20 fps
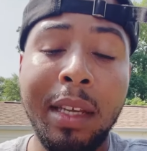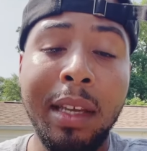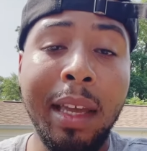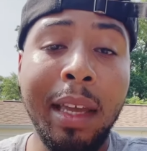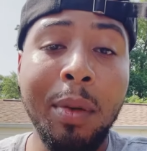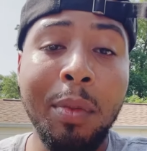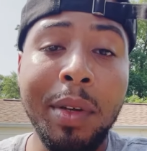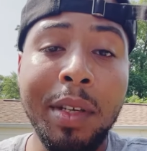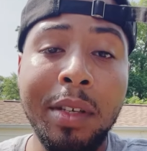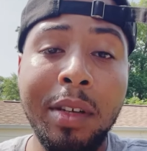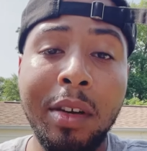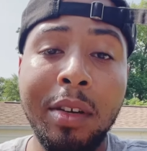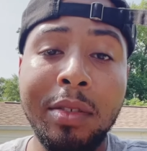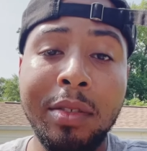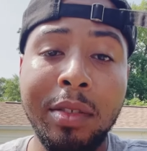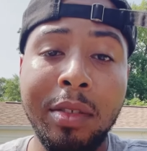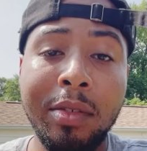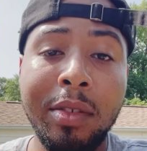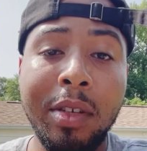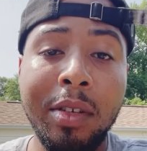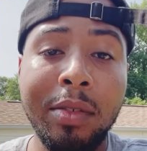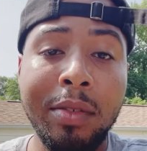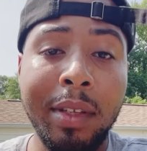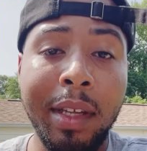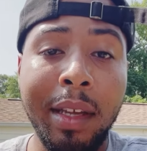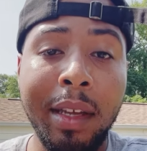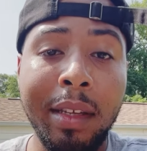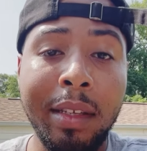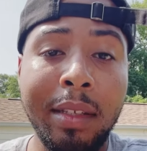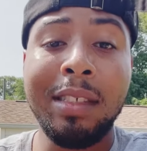And we also know
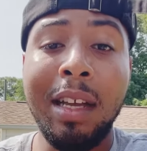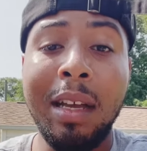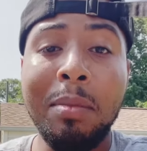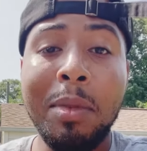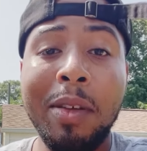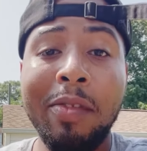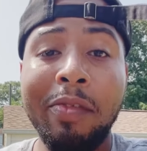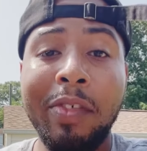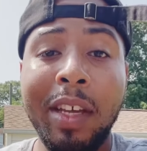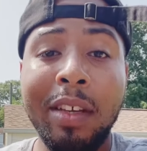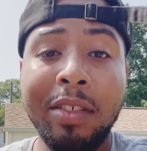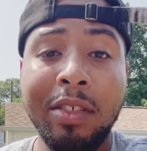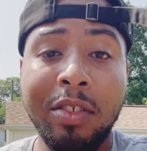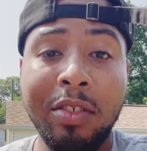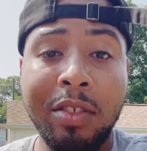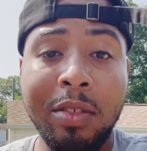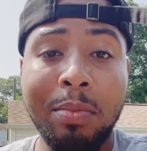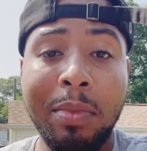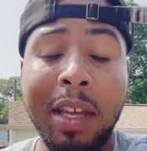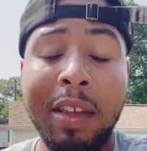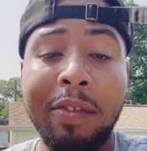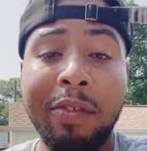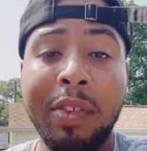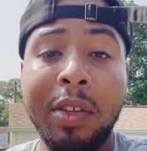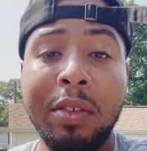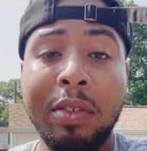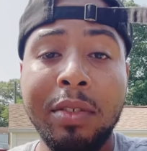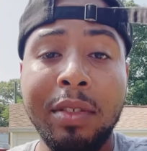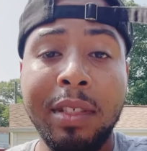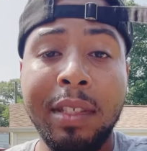that some investors may
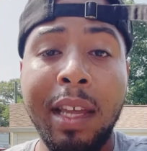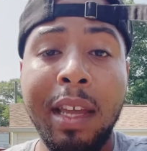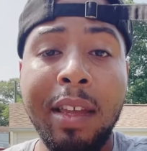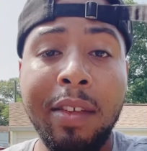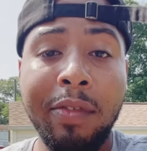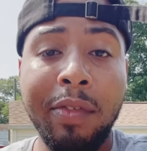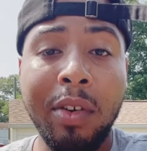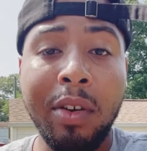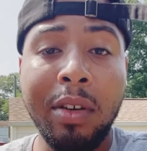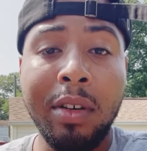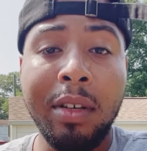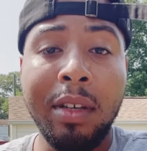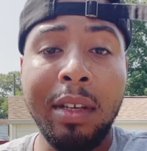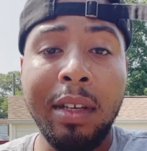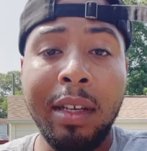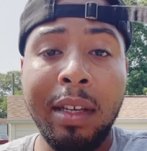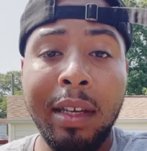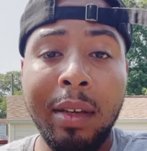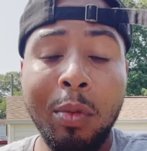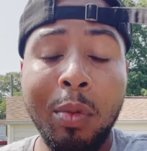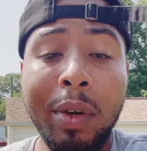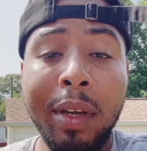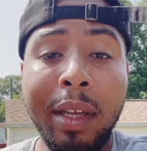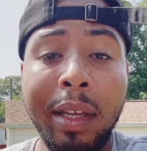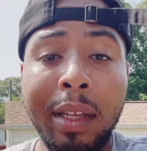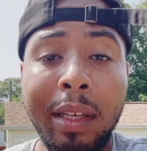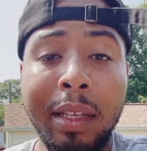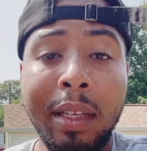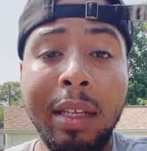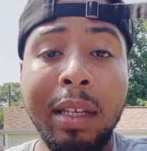feel safer
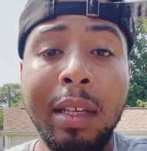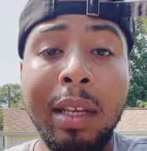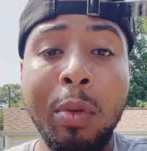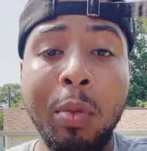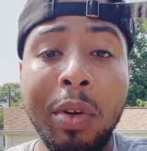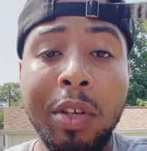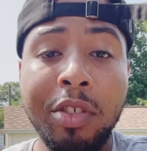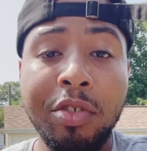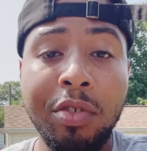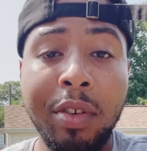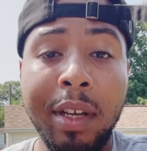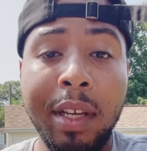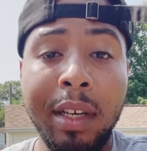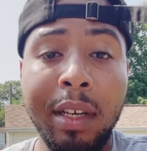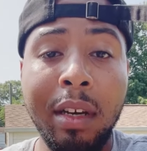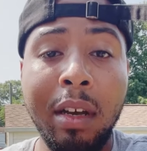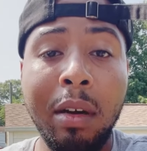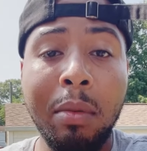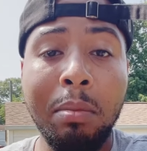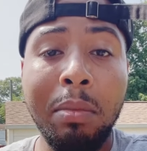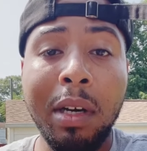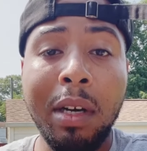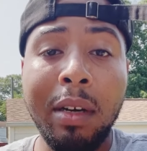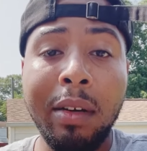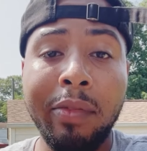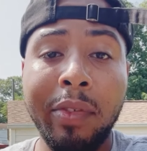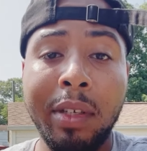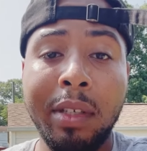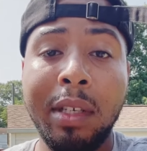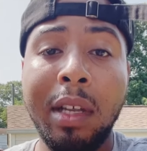when we're trading
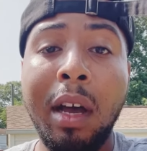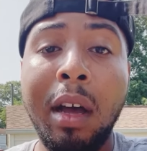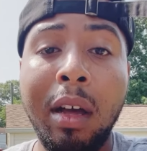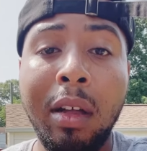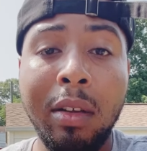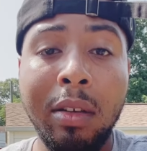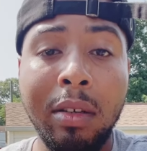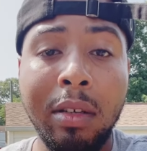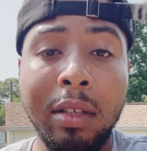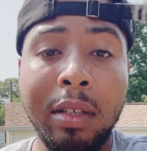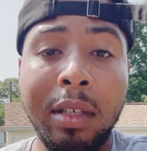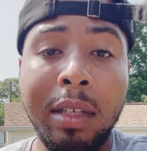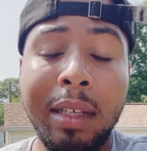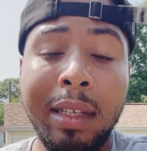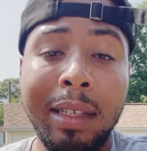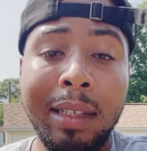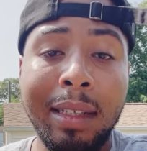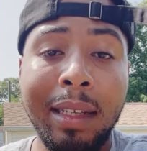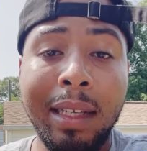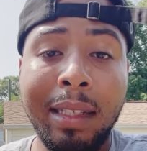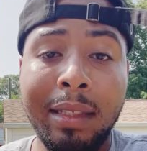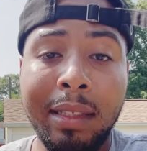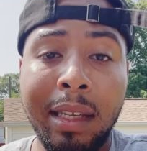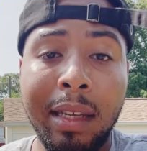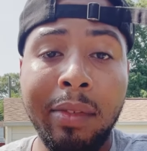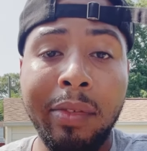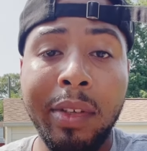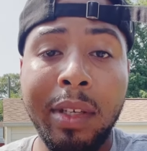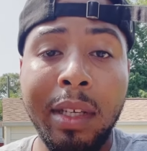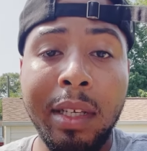above a dollar that's
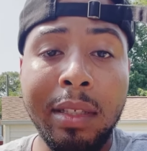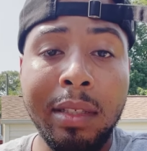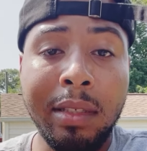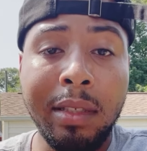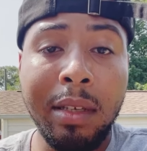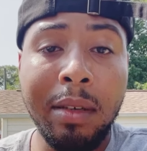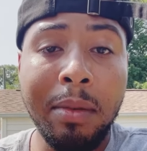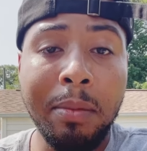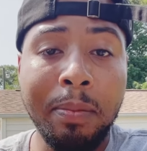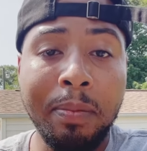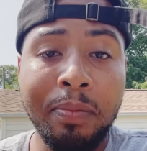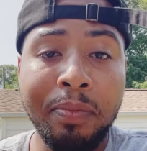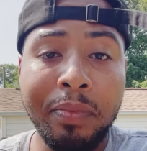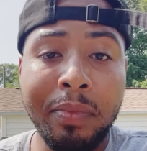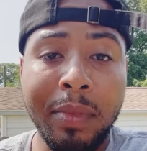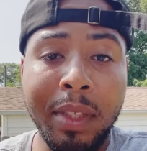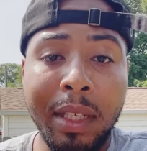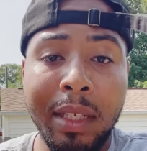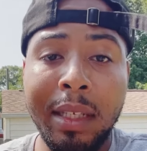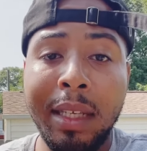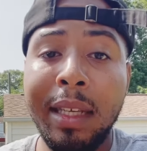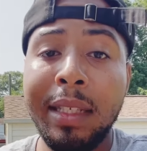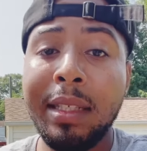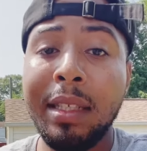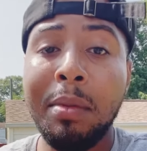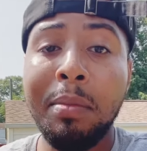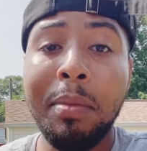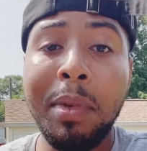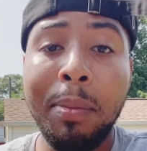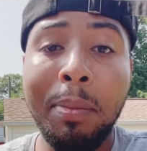giving us some
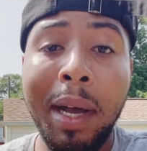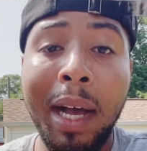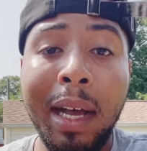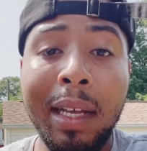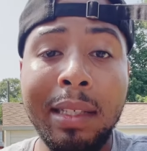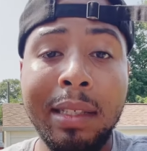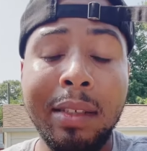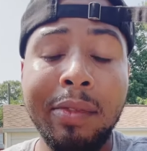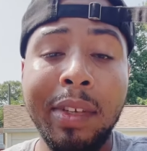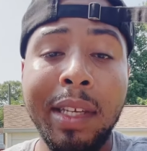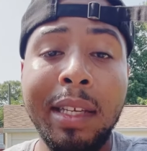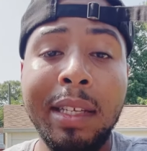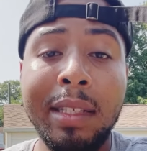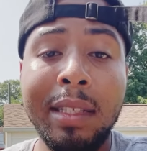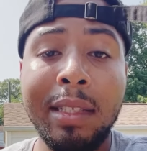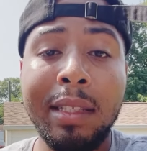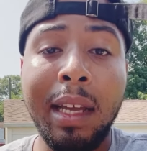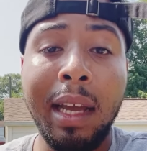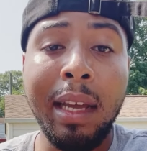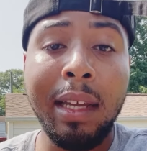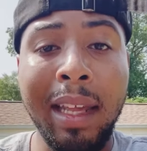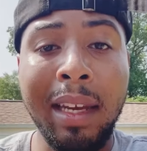some positive insight